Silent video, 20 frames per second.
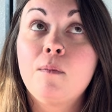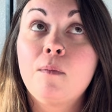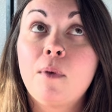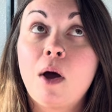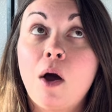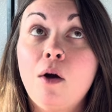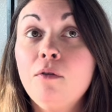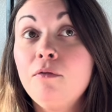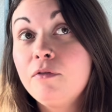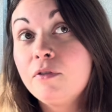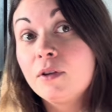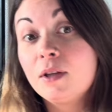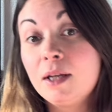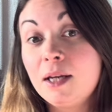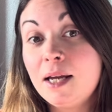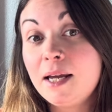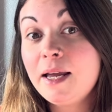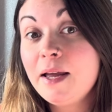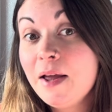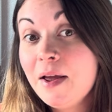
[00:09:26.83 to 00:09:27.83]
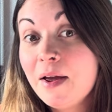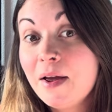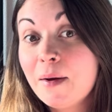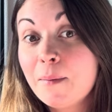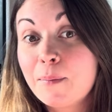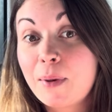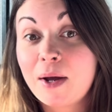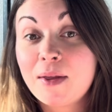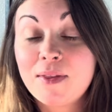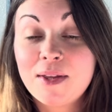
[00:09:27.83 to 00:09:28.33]
hopefully
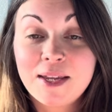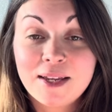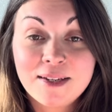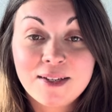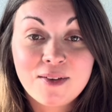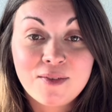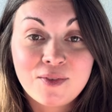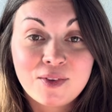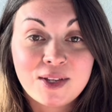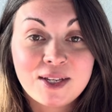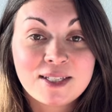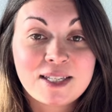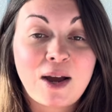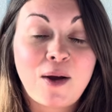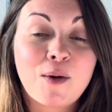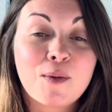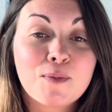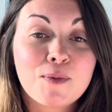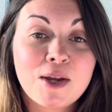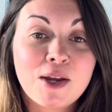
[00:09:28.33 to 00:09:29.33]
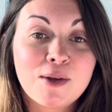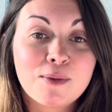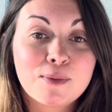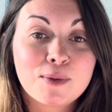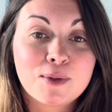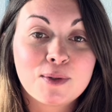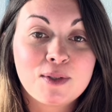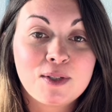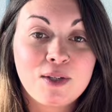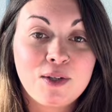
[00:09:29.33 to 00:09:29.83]
by the end of this, I'll be
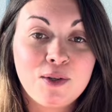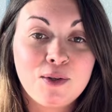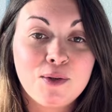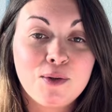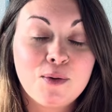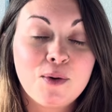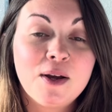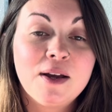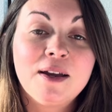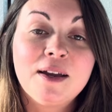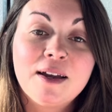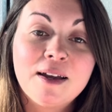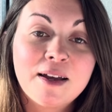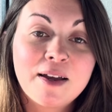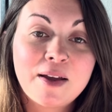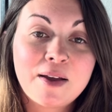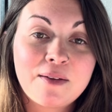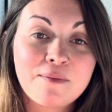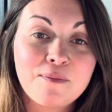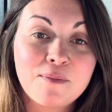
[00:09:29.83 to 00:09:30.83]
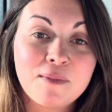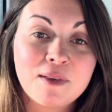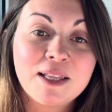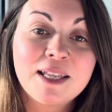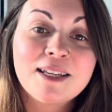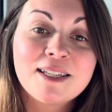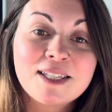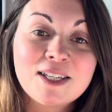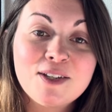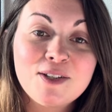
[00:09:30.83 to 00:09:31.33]
able to
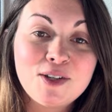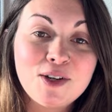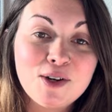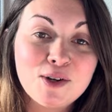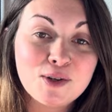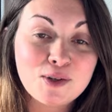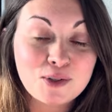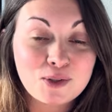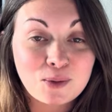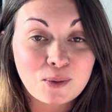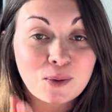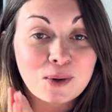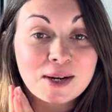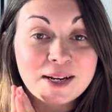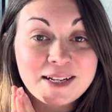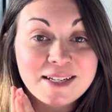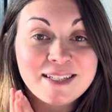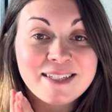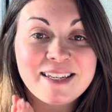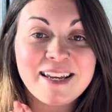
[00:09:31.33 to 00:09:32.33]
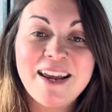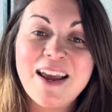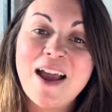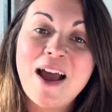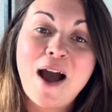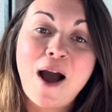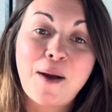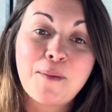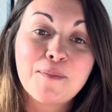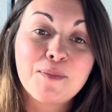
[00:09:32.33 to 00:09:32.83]
listen to your stories.
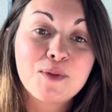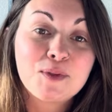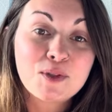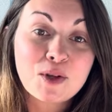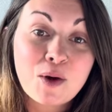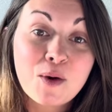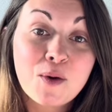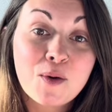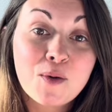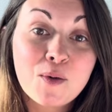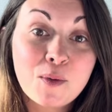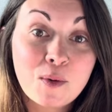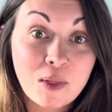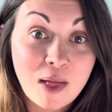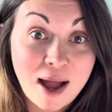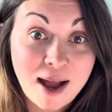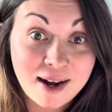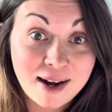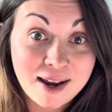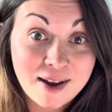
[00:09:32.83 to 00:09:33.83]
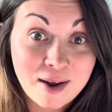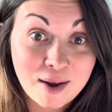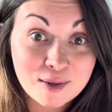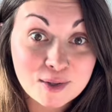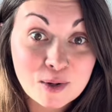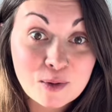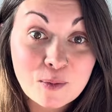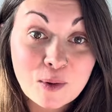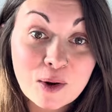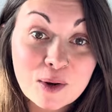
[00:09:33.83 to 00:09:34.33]
I'm so glad I got
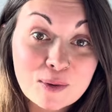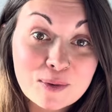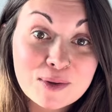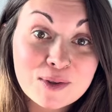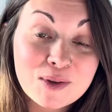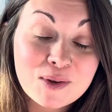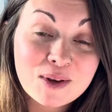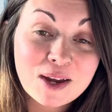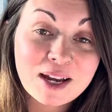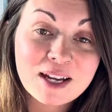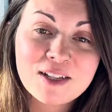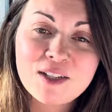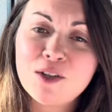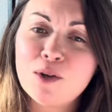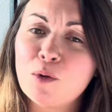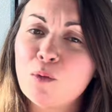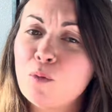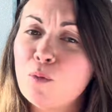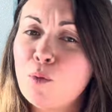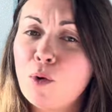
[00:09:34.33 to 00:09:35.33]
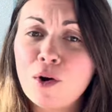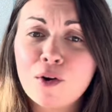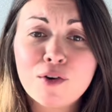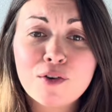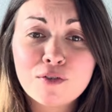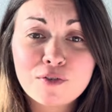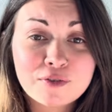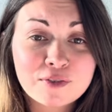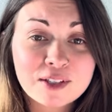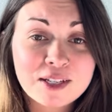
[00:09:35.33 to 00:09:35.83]
to work with you guys. You're
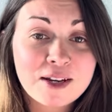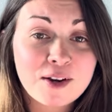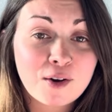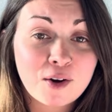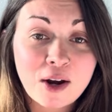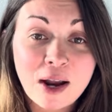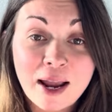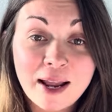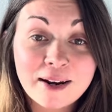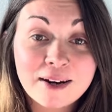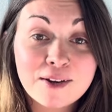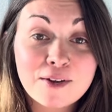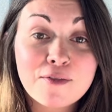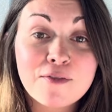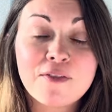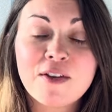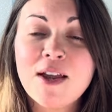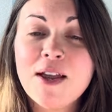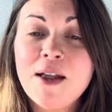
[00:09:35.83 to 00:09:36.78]
wonderfully creative,